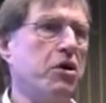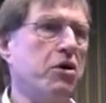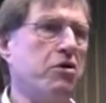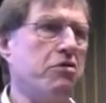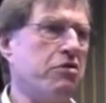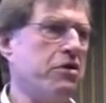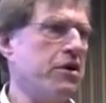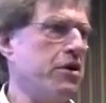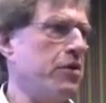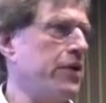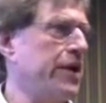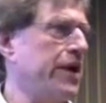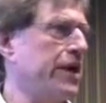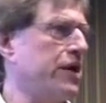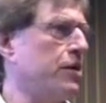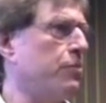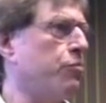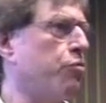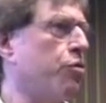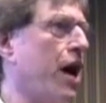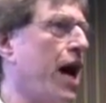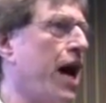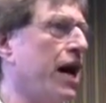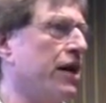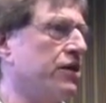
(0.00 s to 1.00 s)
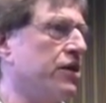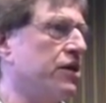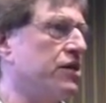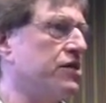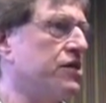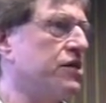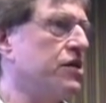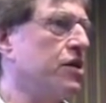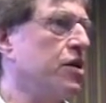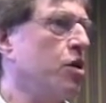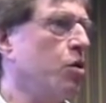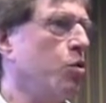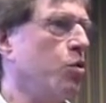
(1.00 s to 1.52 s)
theory into
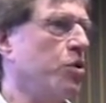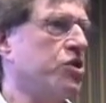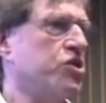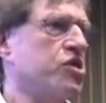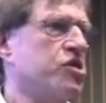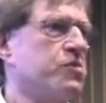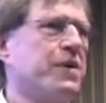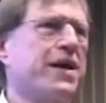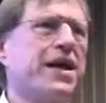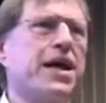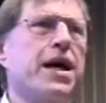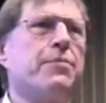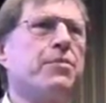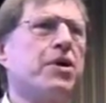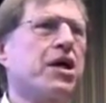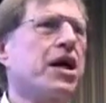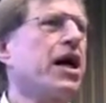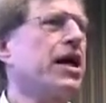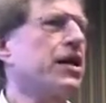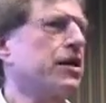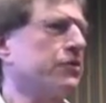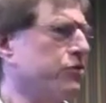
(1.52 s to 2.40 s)
practice, which has become a kind of